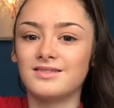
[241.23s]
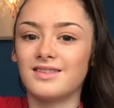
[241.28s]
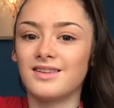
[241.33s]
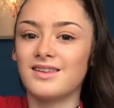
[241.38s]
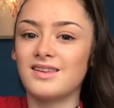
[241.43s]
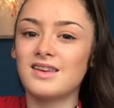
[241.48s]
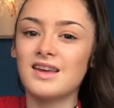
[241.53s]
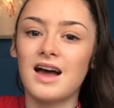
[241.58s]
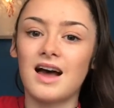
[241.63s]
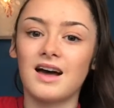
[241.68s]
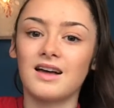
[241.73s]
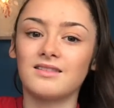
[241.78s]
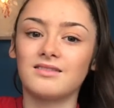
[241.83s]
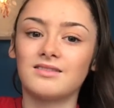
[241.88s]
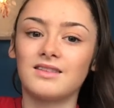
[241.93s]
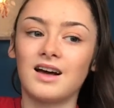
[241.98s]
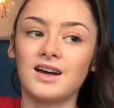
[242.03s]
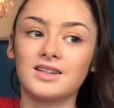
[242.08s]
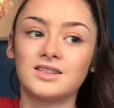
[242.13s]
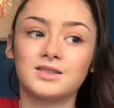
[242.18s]
yeah,
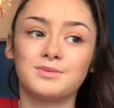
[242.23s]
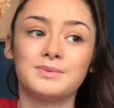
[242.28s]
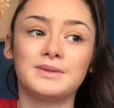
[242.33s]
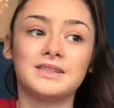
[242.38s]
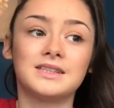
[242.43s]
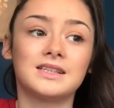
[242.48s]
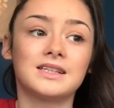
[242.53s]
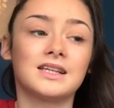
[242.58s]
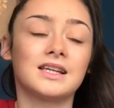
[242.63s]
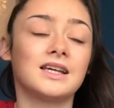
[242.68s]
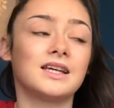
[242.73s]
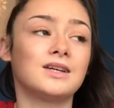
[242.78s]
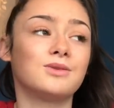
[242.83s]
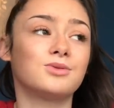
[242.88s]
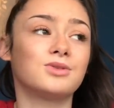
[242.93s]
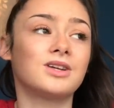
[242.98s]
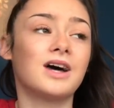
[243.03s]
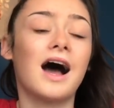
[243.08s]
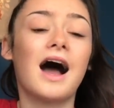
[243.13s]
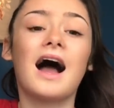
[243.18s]
that's basically,
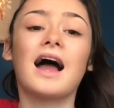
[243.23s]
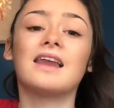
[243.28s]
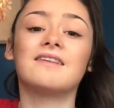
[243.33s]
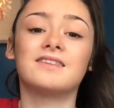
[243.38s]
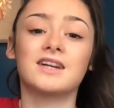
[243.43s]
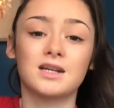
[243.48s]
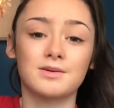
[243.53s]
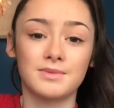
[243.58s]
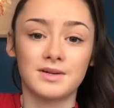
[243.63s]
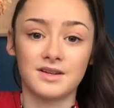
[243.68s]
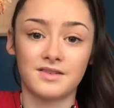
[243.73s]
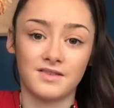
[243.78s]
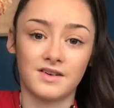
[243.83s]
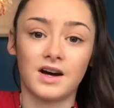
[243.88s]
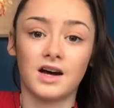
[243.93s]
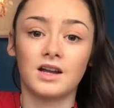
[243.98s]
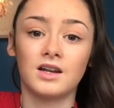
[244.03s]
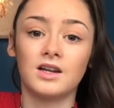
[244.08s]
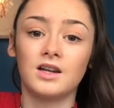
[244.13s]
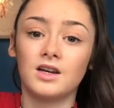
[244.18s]
would highly recommend a
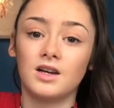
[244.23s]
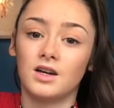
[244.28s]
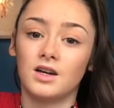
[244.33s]
fan